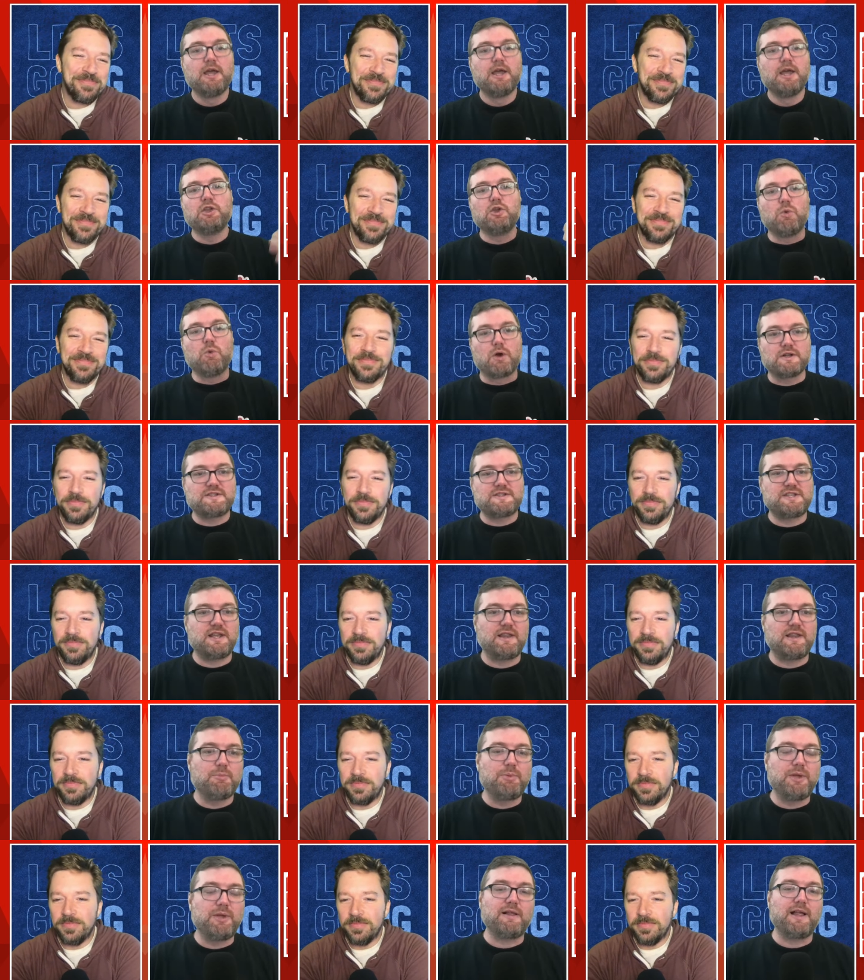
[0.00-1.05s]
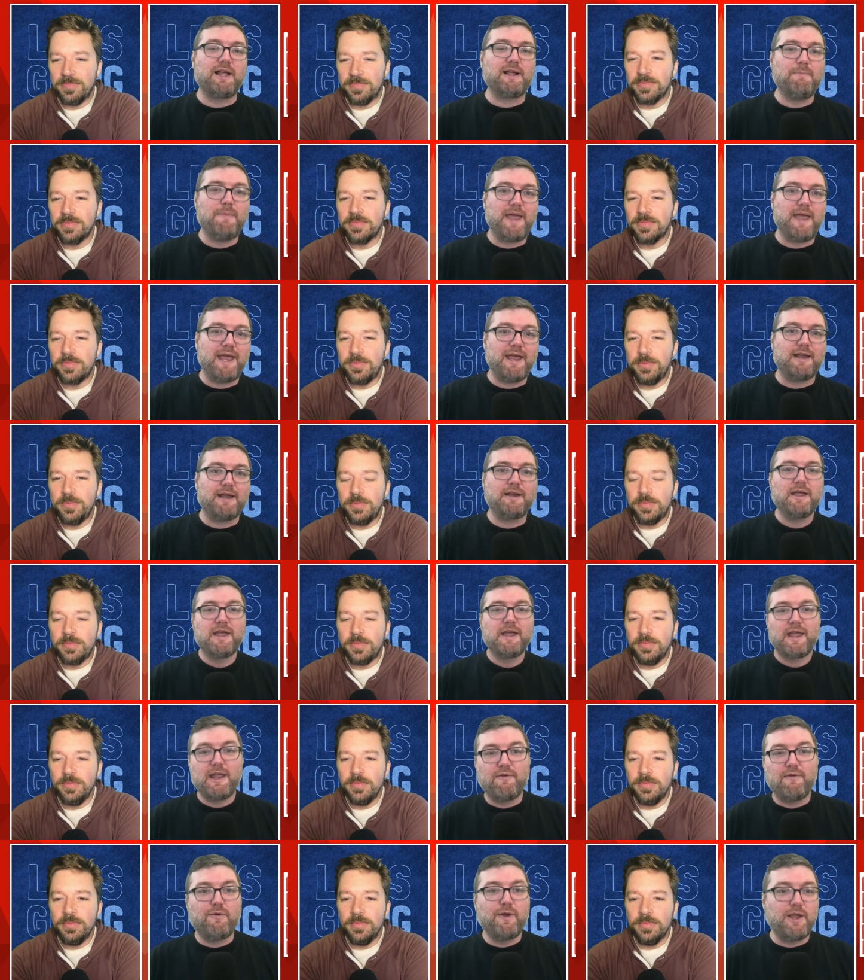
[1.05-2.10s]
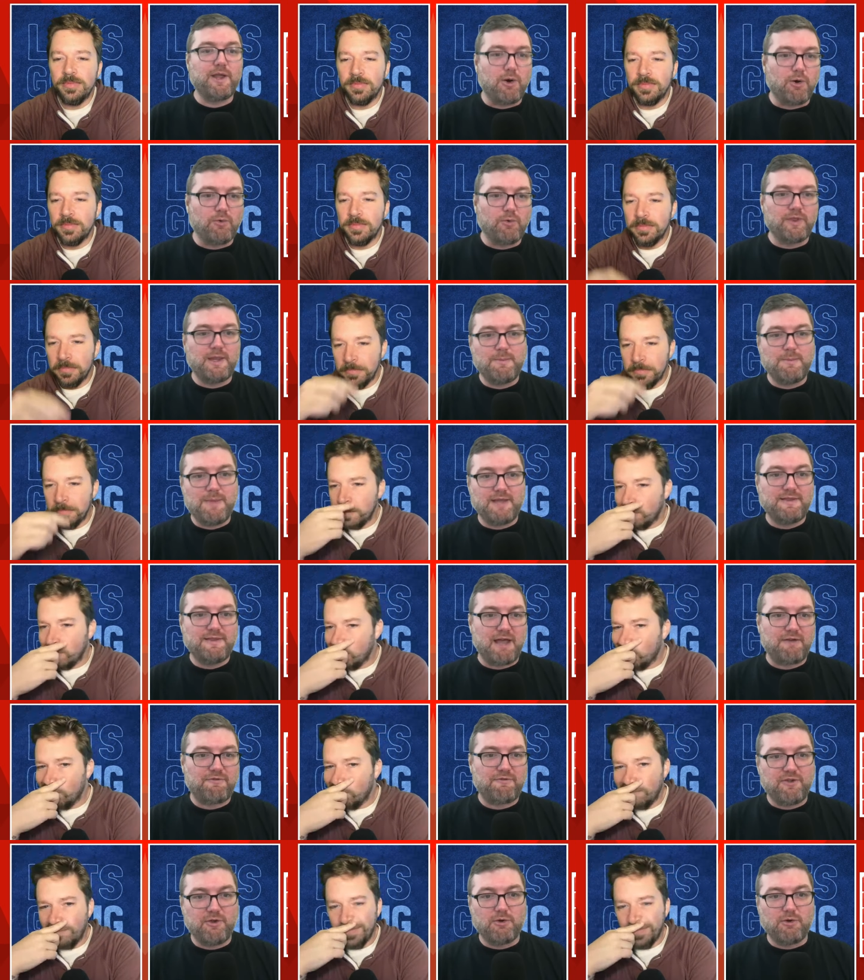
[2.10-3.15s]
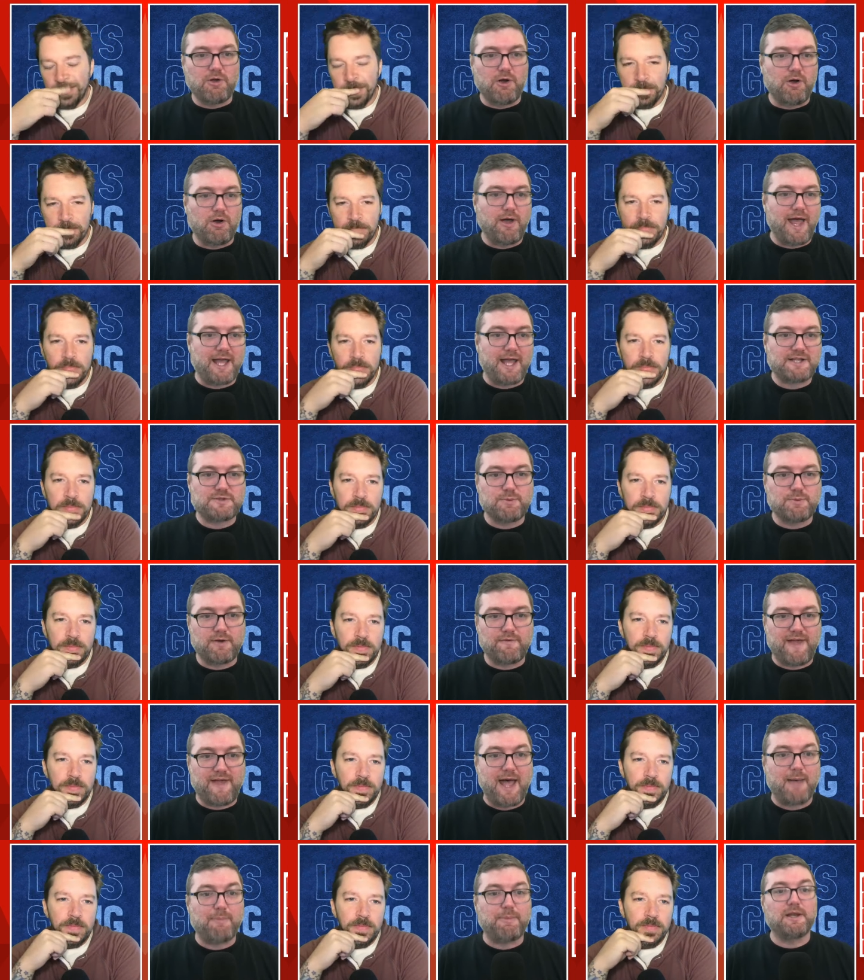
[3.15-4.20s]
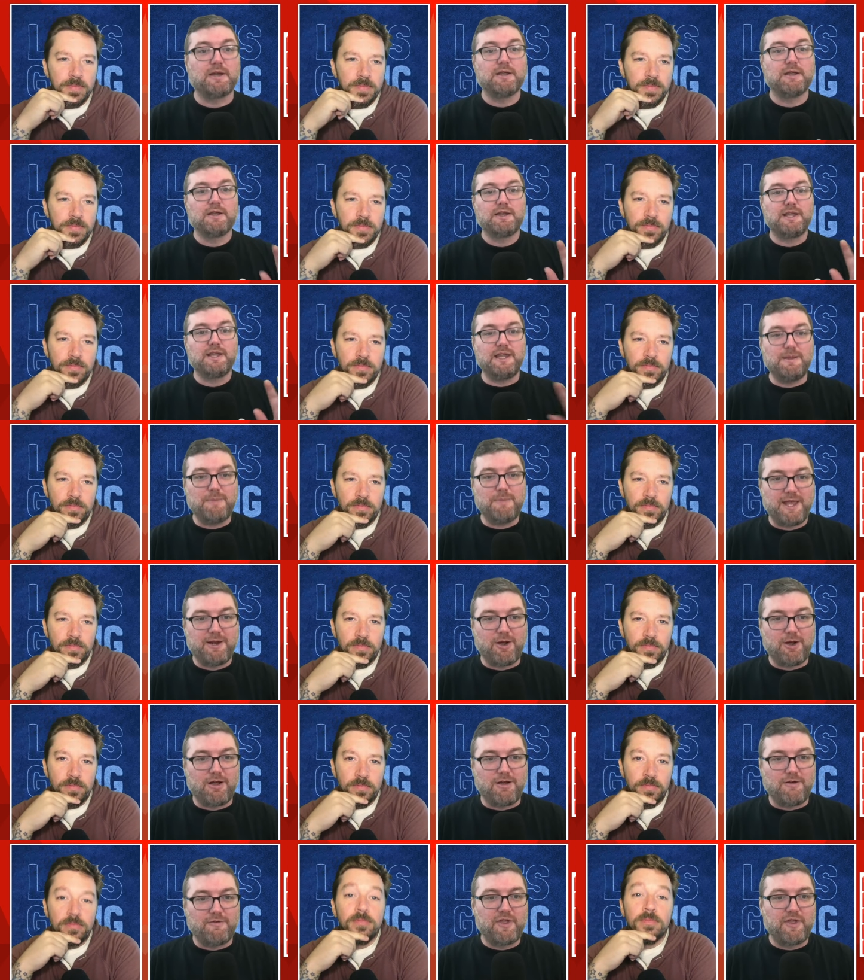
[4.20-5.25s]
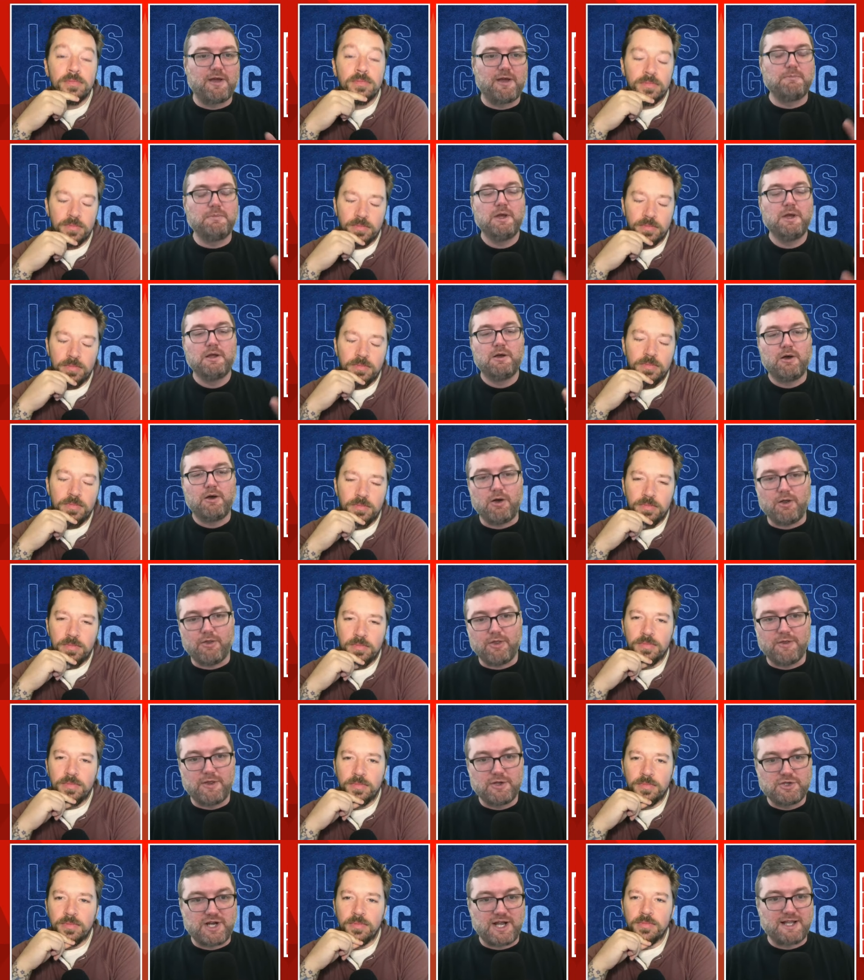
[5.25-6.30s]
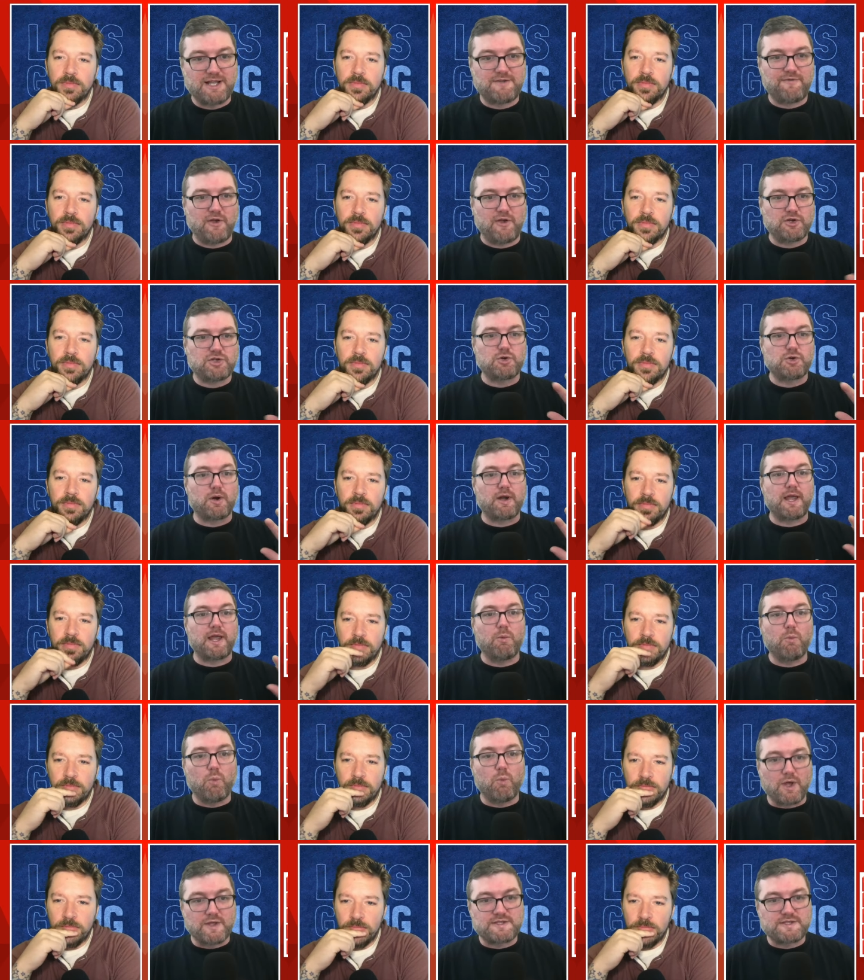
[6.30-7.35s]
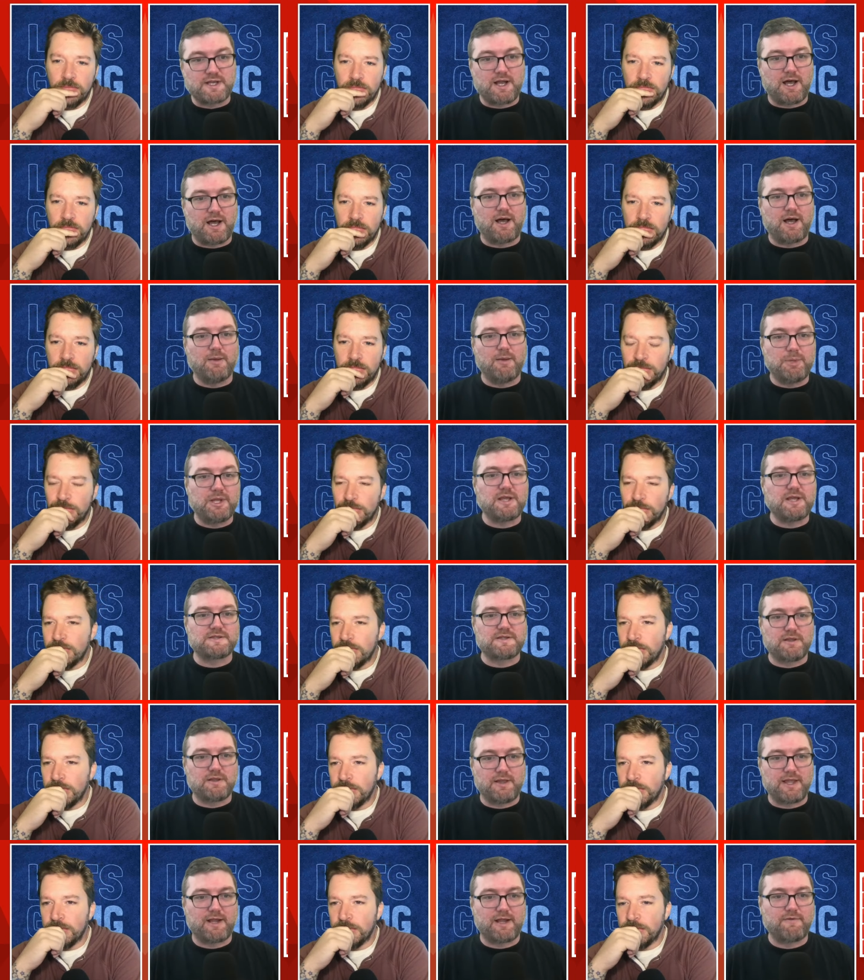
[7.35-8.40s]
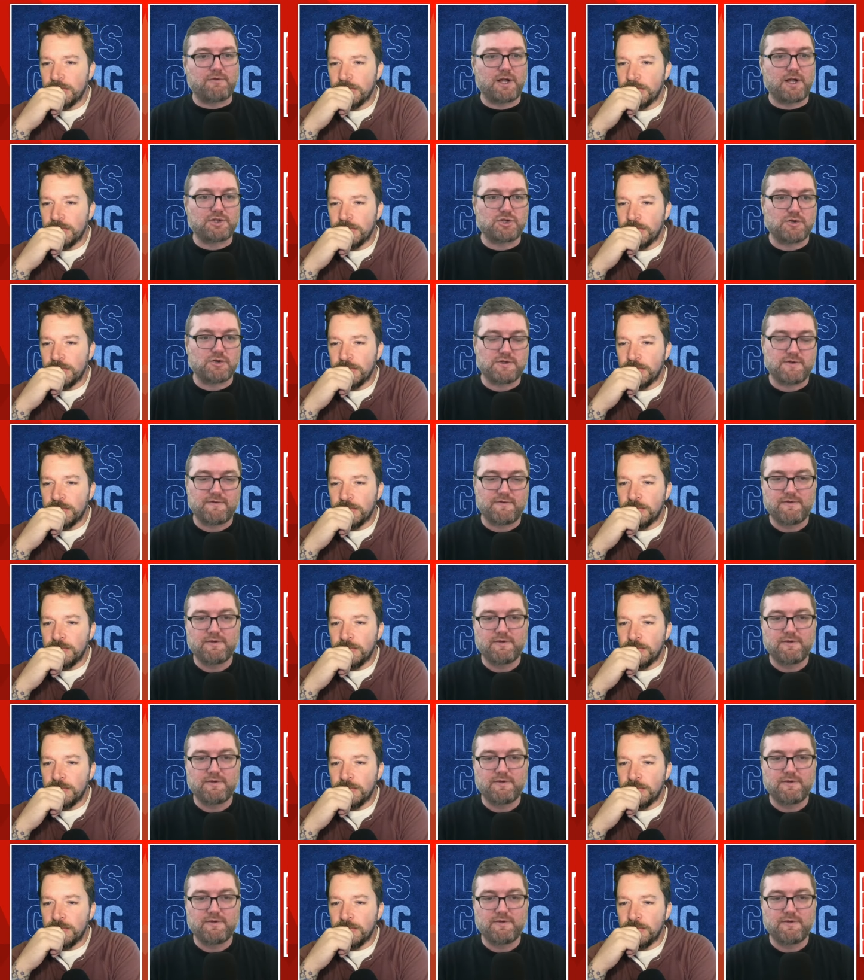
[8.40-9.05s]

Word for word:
Speaker 1: you weren't sitting there being like, man, if we only made that field goal, X would have happened. He made all of them, although the Giants fell short. It wasn't because of the leg of Greg Joseph.